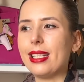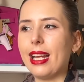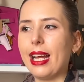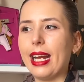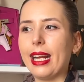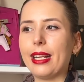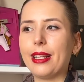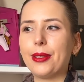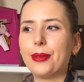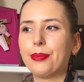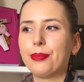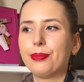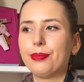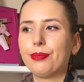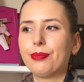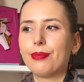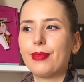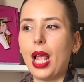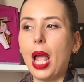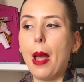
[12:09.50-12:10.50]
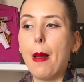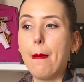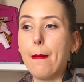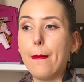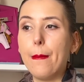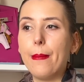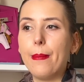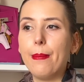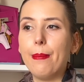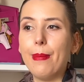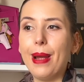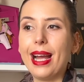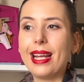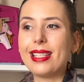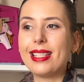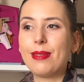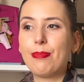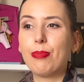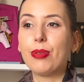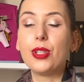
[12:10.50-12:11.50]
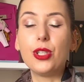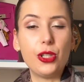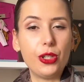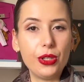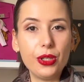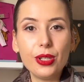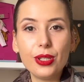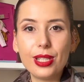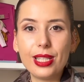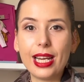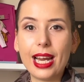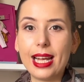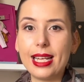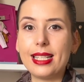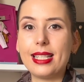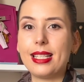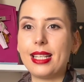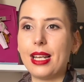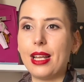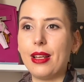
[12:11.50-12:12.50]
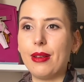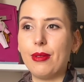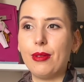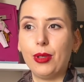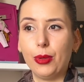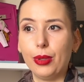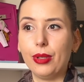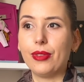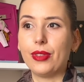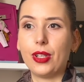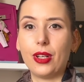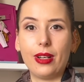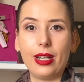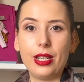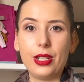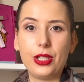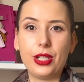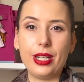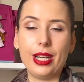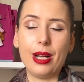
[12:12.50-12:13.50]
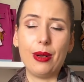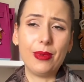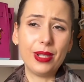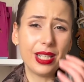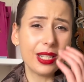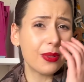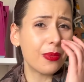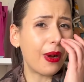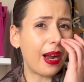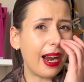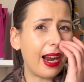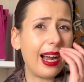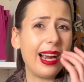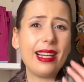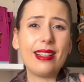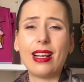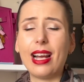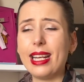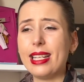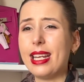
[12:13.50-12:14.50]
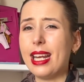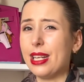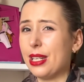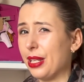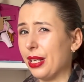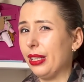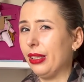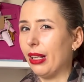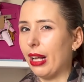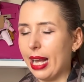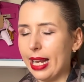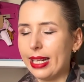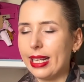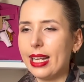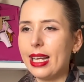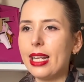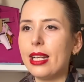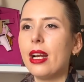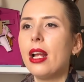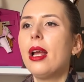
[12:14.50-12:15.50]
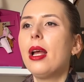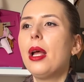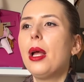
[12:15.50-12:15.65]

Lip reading: like mass produced as Louis Vuitton and Chanel, which is why I tend to like it.